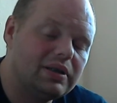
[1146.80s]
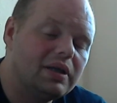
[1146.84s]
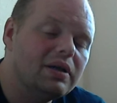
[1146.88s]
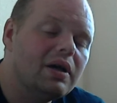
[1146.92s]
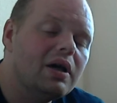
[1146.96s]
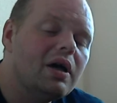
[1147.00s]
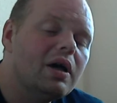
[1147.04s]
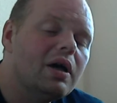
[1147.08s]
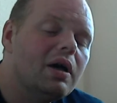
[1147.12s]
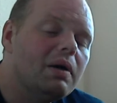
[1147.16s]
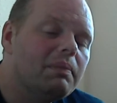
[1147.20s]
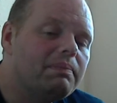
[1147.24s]

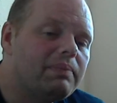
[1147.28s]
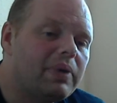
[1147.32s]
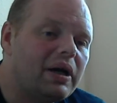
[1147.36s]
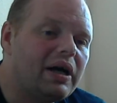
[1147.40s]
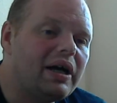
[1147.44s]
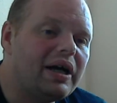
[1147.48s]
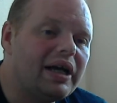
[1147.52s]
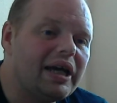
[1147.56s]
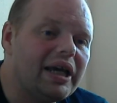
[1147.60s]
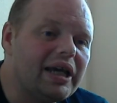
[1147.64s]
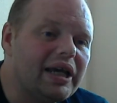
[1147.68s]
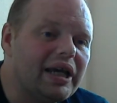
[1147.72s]
but
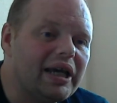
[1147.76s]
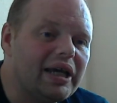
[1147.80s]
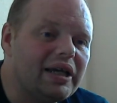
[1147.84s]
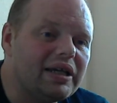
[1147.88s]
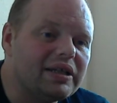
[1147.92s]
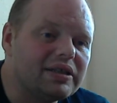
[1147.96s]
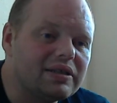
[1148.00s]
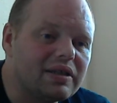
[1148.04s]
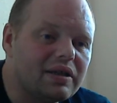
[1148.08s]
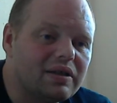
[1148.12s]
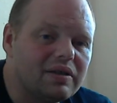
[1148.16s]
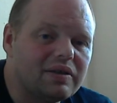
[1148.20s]
it is
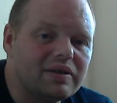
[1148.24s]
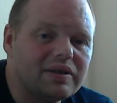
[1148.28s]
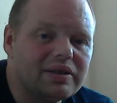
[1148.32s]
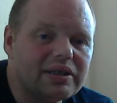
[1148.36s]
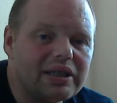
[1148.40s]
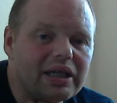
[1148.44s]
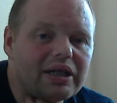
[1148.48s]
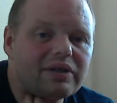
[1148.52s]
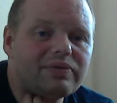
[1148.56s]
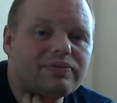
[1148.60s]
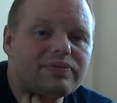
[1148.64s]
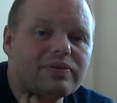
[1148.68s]

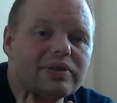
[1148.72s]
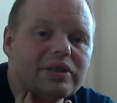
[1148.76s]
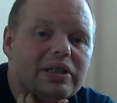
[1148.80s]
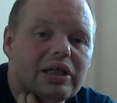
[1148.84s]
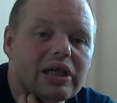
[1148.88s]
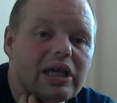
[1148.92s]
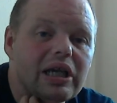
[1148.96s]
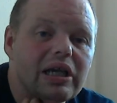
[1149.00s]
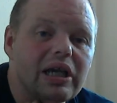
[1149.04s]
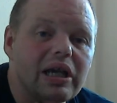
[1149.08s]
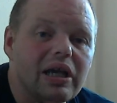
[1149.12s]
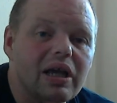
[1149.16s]

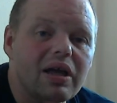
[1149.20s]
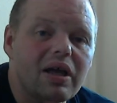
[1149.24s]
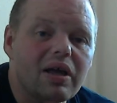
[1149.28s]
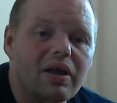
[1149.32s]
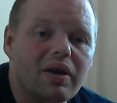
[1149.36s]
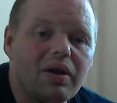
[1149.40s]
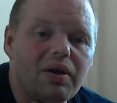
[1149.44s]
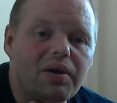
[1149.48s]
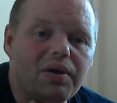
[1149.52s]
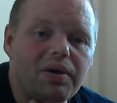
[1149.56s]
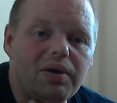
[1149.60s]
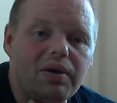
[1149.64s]
definitely
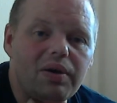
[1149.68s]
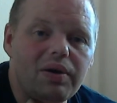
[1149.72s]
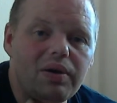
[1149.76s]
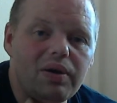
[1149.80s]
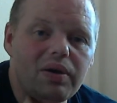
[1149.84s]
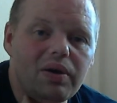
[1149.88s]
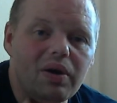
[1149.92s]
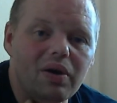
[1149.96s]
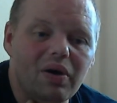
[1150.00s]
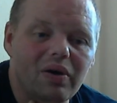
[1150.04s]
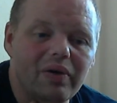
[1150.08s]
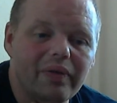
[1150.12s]

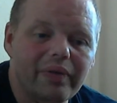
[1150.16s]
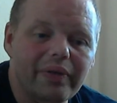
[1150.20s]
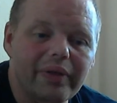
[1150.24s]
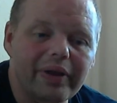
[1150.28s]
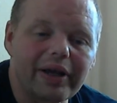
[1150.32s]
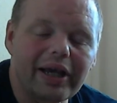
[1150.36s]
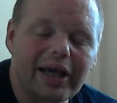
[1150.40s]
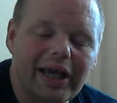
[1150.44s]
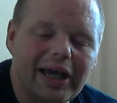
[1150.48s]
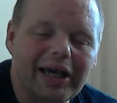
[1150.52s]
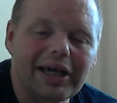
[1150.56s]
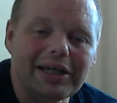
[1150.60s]
not the
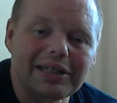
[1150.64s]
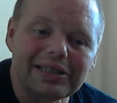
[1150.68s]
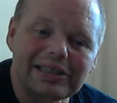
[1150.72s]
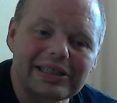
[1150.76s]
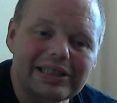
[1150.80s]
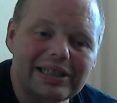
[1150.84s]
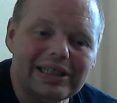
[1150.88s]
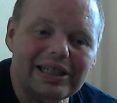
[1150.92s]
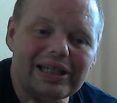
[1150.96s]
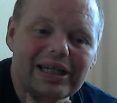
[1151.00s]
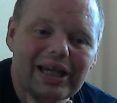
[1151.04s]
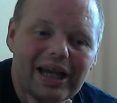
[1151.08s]
case. It
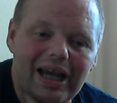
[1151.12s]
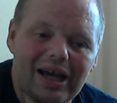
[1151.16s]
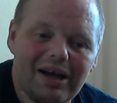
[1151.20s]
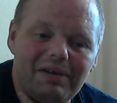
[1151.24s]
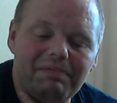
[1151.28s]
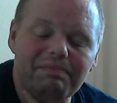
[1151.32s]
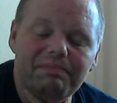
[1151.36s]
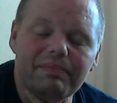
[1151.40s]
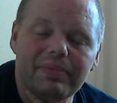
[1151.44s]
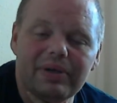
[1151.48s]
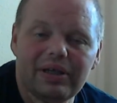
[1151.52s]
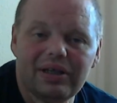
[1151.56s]
can
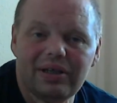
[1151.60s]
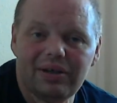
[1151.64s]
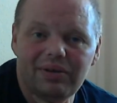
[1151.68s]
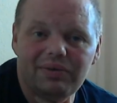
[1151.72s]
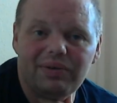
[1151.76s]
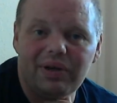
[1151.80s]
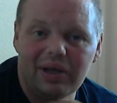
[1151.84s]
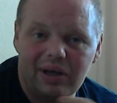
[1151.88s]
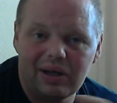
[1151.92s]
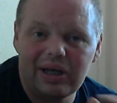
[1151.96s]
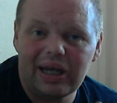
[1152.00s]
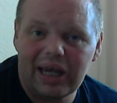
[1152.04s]
be,
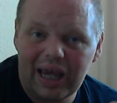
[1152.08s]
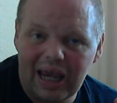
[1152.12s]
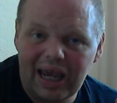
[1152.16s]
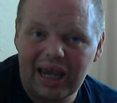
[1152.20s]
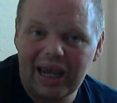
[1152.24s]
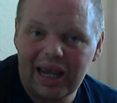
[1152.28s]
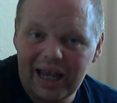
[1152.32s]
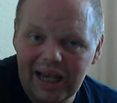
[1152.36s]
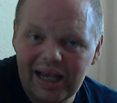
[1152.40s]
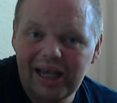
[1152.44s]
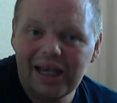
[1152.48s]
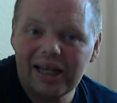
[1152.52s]
it
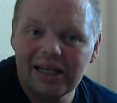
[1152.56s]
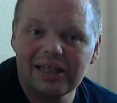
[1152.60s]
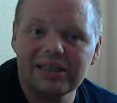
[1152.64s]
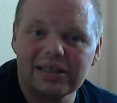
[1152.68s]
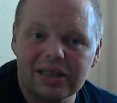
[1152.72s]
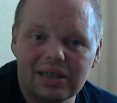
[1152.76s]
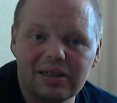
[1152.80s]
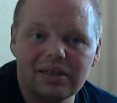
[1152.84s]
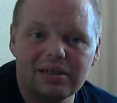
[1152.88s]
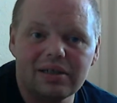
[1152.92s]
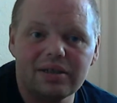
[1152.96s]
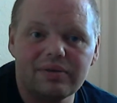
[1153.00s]
is a
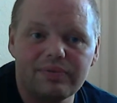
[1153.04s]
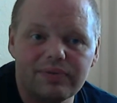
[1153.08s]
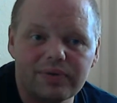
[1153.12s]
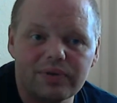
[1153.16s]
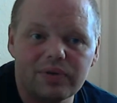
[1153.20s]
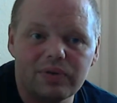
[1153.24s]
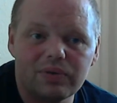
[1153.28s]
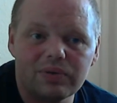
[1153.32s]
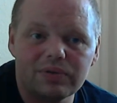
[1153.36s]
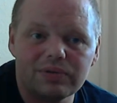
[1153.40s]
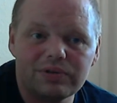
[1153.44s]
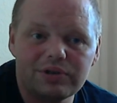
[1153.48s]

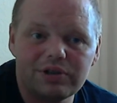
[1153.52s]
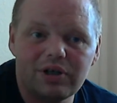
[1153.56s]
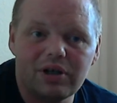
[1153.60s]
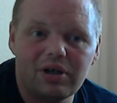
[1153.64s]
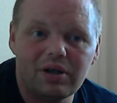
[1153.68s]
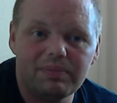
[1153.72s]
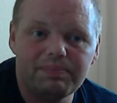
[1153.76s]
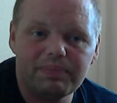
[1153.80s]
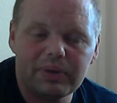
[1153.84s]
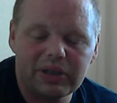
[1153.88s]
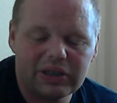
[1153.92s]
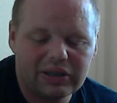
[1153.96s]
difficult job,
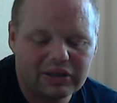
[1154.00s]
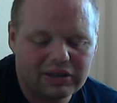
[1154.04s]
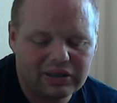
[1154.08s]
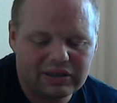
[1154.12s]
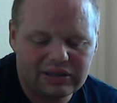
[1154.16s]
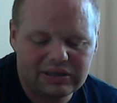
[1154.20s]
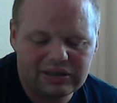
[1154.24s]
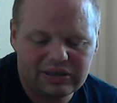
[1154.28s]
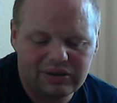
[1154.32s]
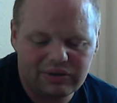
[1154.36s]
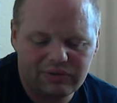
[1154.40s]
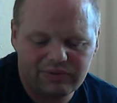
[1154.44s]
because
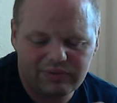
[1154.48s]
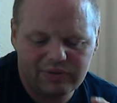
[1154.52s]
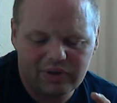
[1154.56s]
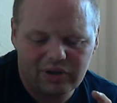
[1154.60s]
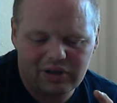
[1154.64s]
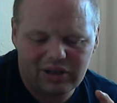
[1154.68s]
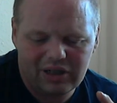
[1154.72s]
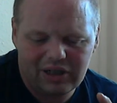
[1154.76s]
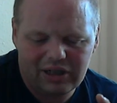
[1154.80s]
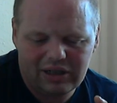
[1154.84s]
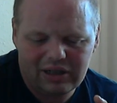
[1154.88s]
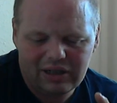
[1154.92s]
you've
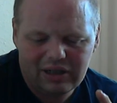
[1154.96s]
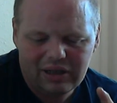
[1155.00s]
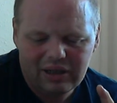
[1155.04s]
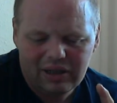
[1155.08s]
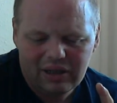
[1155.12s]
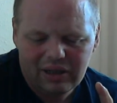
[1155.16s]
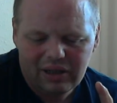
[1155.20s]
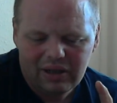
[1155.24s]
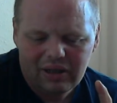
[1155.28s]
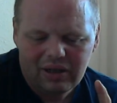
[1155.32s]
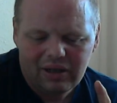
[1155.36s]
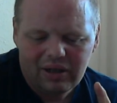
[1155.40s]
got
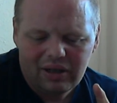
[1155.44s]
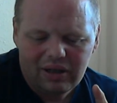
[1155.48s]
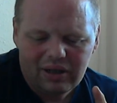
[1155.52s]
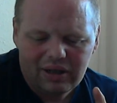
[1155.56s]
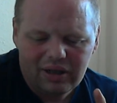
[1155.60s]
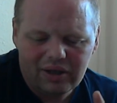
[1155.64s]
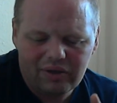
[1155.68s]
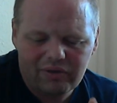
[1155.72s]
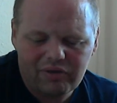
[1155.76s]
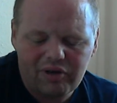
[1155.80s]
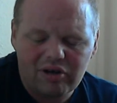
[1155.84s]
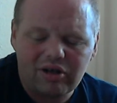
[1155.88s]

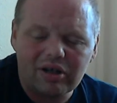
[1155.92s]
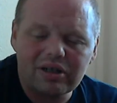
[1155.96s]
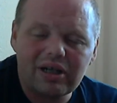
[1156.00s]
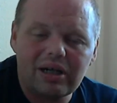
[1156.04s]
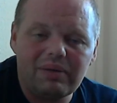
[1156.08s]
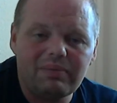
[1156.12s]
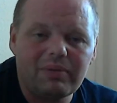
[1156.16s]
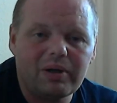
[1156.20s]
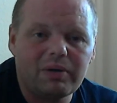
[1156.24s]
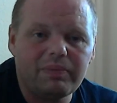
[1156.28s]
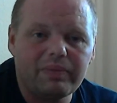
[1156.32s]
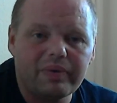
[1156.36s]
to come
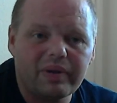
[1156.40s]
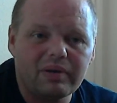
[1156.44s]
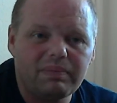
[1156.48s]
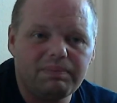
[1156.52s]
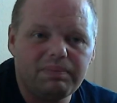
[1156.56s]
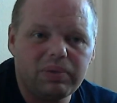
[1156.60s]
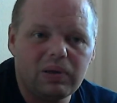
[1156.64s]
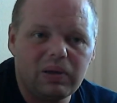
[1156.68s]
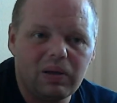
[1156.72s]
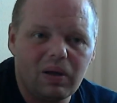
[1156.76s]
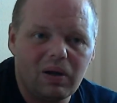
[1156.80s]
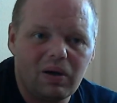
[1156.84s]
up with a
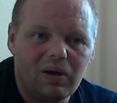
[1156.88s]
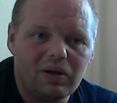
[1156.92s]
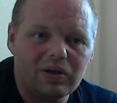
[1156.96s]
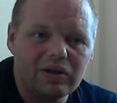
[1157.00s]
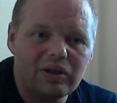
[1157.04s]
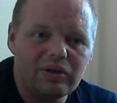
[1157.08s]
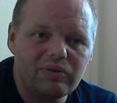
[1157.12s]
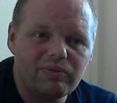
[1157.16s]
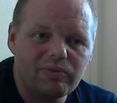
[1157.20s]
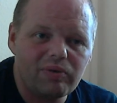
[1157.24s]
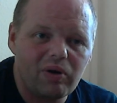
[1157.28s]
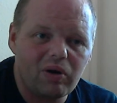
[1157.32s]
plot, you've
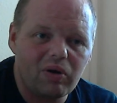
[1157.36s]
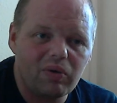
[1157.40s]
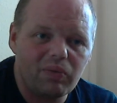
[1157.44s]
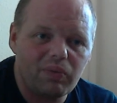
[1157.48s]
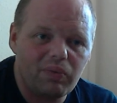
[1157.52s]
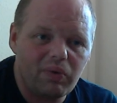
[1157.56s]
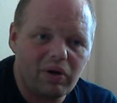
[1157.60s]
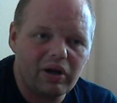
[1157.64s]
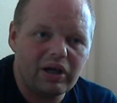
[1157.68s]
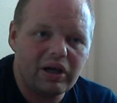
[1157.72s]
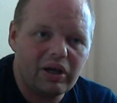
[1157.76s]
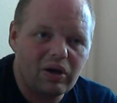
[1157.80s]
got to
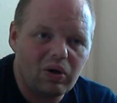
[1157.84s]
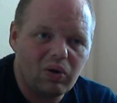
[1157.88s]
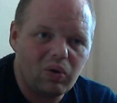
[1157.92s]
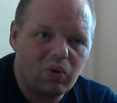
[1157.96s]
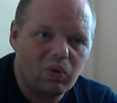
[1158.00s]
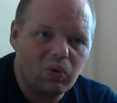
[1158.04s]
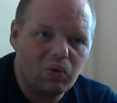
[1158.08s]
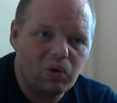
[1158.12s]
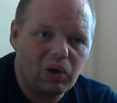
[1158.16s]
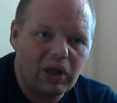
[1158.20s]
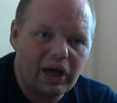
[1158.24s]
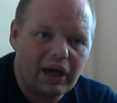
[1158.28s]
write it all
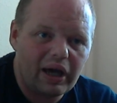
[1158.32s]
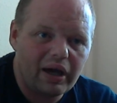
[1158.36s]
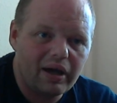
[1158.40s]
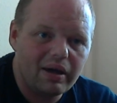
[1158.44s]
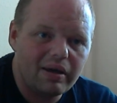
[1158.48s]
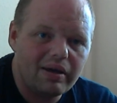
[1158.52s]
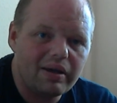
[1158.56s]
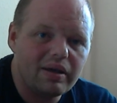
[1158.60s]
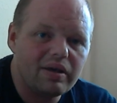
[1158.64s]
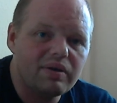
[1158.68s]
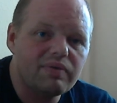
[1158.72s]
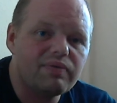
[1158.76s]
out,
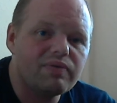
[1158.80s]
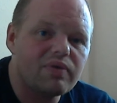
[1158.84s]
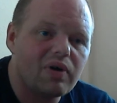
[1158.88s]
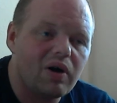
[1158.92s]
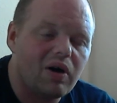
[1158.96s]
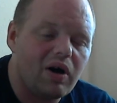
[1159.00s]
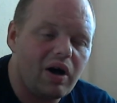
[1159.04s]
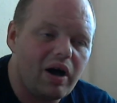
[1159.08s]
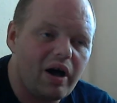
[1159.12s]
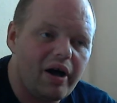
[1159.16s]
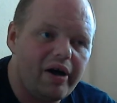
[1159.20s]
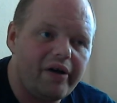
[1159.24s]
you've got
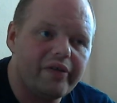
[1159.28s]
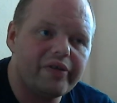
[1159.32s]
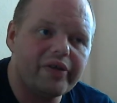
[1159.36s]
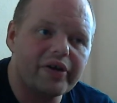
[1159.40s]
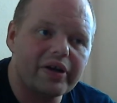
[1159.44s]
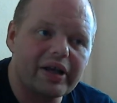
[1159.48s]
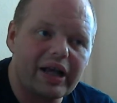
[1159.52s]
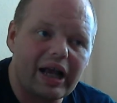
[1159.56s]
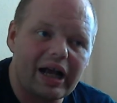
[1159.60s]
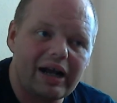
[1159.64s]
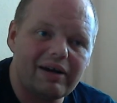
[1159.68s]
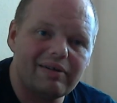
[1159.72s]
other
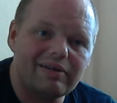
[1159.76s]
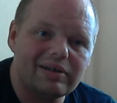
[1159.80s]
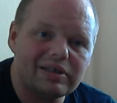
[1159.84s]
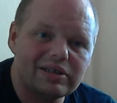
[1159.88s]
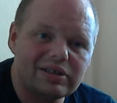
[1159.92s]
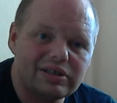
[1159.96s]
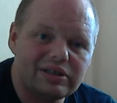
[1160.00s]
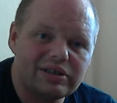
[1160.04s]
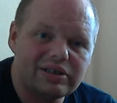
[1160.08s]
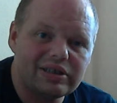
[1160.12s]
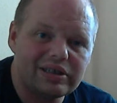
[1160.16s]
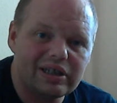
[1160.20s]

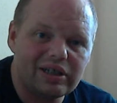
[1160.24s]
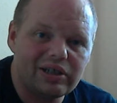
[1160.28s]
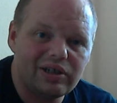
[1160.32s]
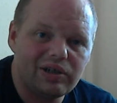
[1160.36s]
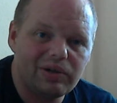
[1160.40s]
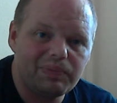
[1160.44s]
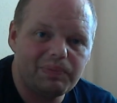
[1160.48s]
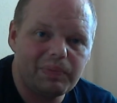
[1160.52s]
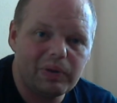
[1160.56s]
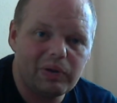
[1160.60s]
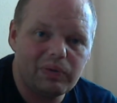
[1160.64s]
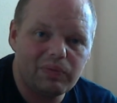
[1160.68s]
characters that you'd
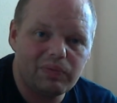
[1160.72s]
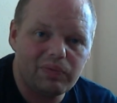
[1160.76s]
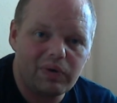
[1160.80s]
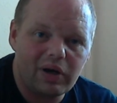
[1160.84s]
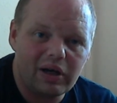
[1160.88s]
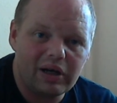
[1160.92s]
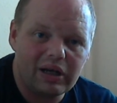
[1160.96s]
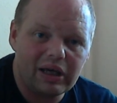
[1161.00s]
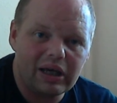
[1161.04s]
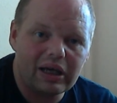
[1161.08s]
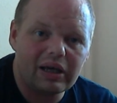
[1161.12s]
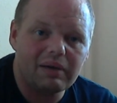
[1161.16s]
be
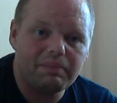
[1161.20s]
running and